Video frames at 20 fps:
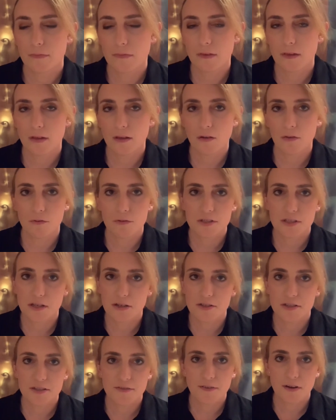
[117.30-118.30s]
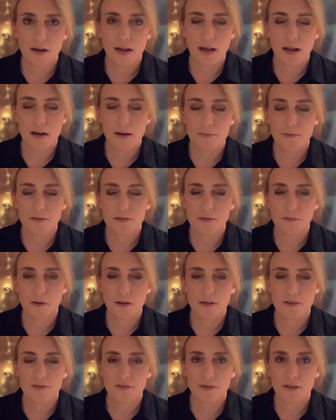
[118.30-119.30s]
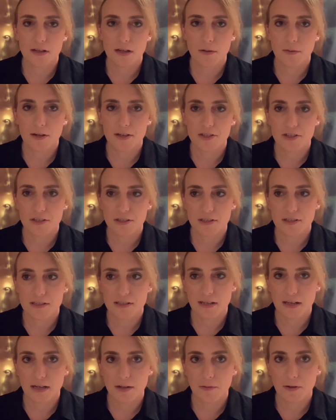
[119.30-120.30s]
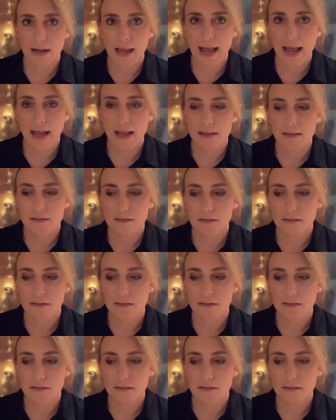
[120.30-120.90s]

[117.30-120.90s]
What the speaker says: also just throw it open to answer any questions that anyone has.